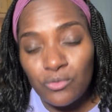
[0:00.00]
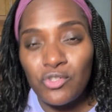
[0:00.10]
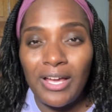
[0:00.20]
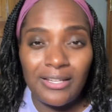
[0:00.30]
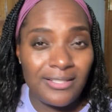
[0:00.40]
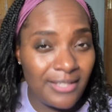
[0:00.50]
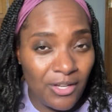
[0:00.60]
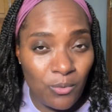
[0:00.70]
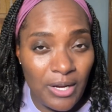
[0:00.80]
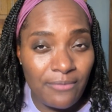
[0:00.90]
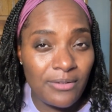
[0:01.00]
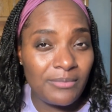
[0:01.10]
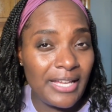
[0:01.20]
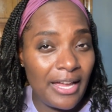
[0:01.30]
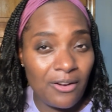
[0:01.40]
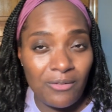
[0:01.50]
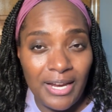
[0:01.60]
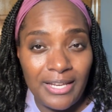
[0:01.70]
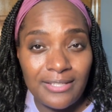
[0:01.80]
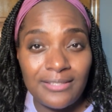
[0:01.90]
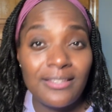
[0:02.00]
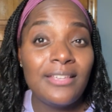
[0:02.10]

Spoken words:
try to stay away from diuretics,